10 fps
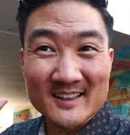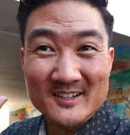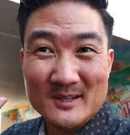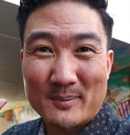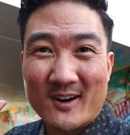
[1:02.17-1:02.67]
like
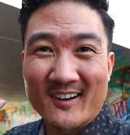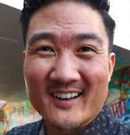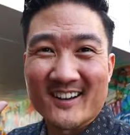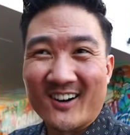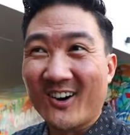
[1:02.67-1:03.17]
there's a
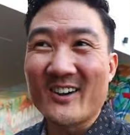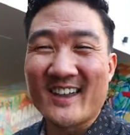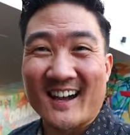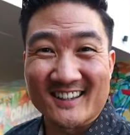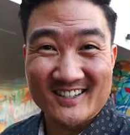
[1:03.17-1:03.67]
party. Oh
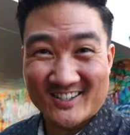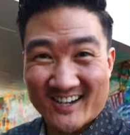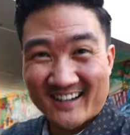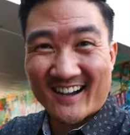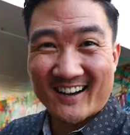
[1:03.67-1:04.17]
yeah, let's check it